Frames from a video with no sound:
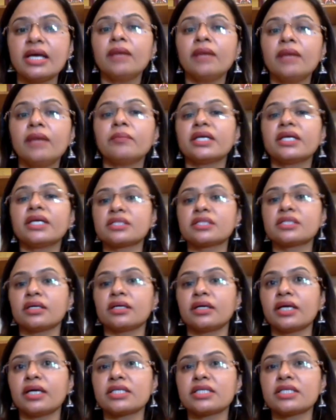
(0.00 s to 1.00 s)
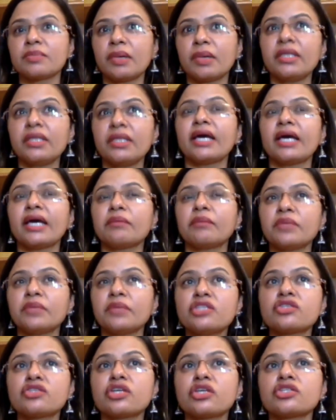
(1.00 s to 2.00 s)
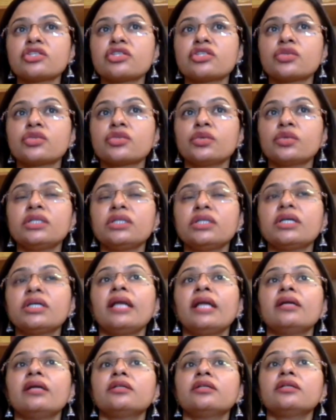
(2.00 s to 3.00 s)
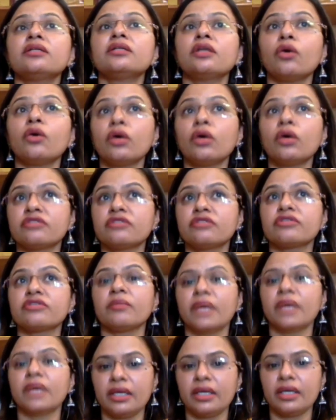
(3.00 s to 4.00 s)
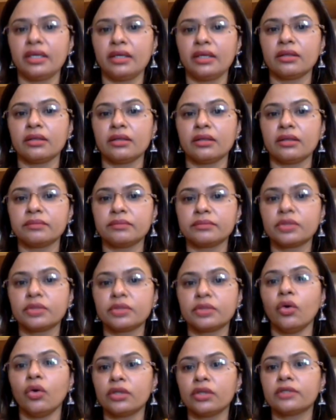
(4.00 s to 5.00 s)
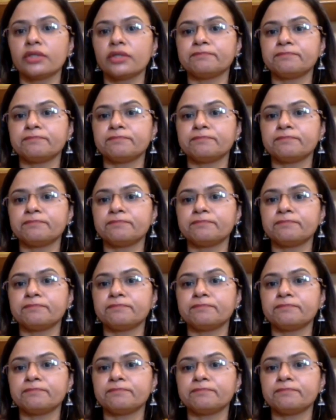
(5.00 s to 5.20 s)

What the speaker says: But as a public administration student, I learned a lot from my cohort.